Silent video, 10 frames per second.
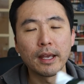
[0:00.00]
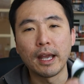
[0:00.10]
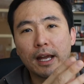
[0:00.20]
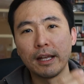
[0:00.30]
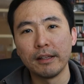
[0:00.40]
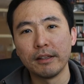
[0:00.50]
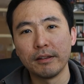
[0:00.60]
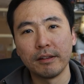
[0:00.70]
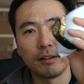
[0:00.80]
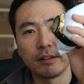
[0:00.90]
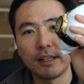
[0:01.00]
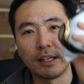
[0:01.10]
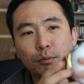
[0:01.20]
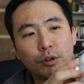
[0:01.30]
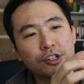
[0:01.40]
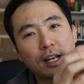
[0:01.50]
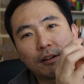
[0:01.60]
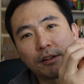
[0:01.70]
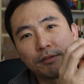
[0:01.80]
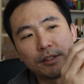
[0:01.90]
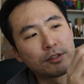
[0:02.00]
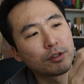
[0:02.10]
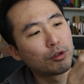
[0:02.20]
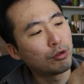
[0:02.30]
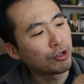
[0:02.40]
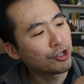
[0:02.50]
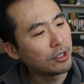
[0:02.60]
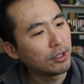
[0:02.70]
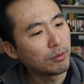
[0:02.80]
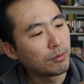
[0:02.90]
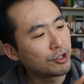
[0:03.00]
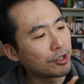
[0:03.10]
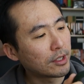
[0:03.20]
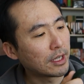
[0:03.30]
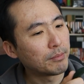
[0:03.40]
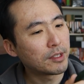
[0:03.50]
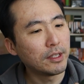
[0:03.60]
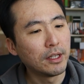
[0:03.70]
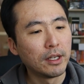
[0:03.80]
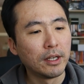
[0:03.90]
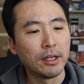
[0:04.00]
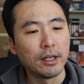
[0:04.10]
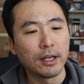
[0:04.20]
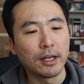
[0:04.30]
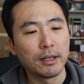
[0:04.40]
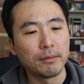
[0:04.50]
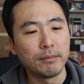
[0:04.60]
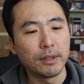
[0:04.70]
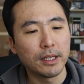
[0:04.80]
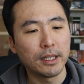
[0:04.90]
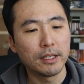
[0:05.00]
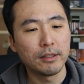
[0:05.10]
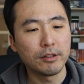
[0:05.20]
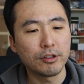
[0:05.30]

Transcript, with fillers: and get the watch out of this cushion which it comes in, um, and